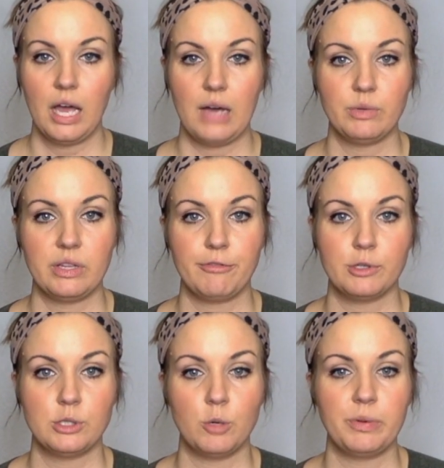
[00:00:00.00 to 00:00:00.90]
when they
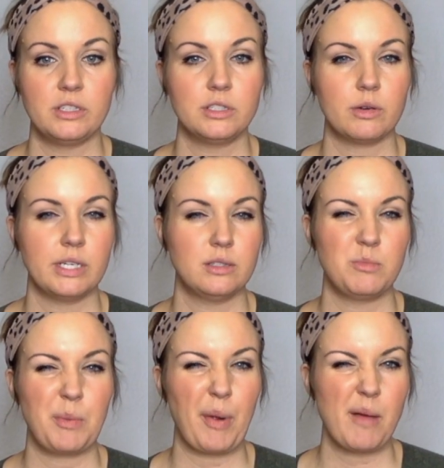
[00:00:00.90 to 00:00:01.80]
first opened, so I assume
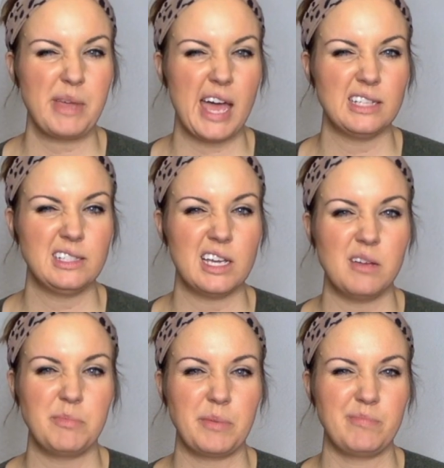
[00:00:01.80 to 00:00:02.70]
they probably had
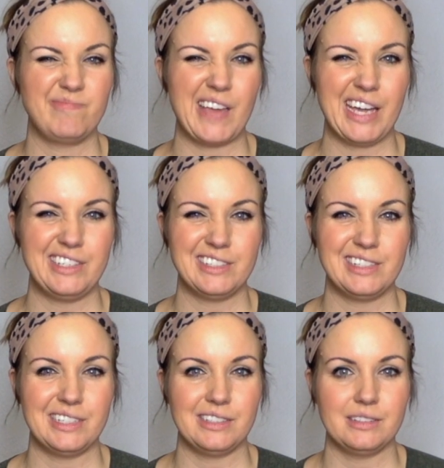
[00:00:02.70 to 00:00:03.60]
some, but I just
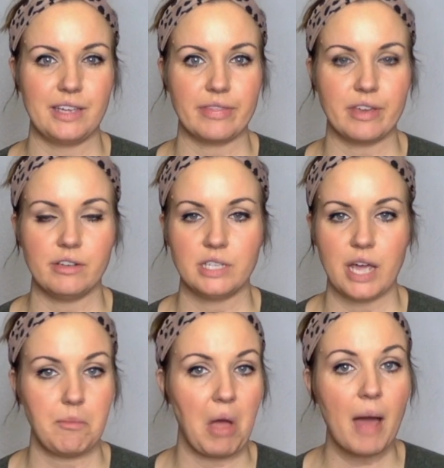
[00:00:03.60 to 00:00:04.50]
didn't get there in
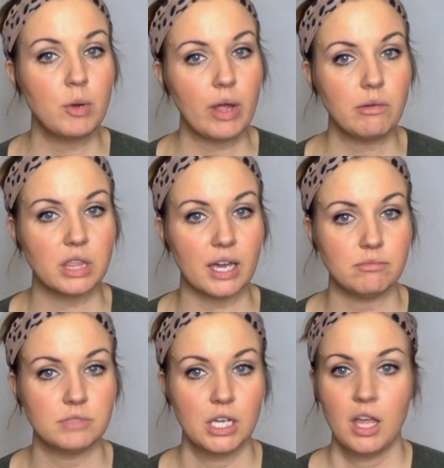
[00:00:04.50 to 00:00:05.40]
time. I'm okay with that.
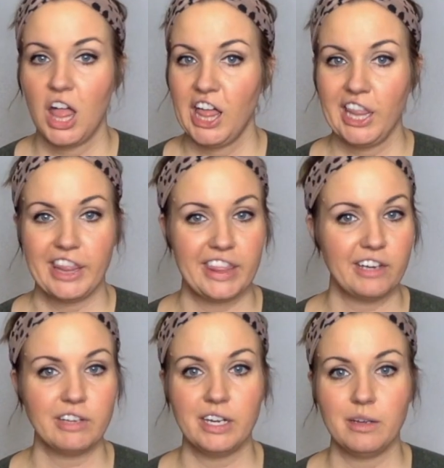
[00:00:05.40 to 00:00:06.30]

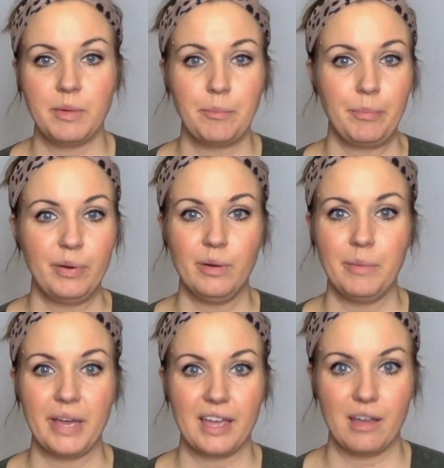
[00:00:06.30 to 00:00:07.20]
They'll get them and put them
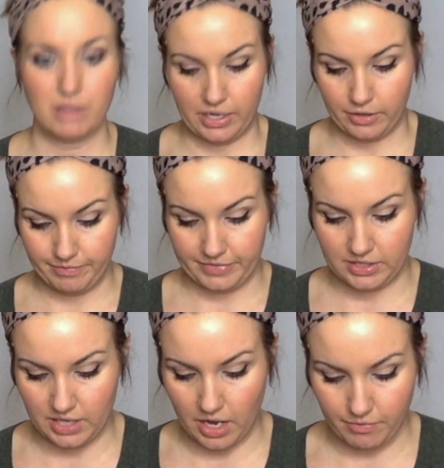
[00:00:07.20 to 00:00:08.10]
back out later. So,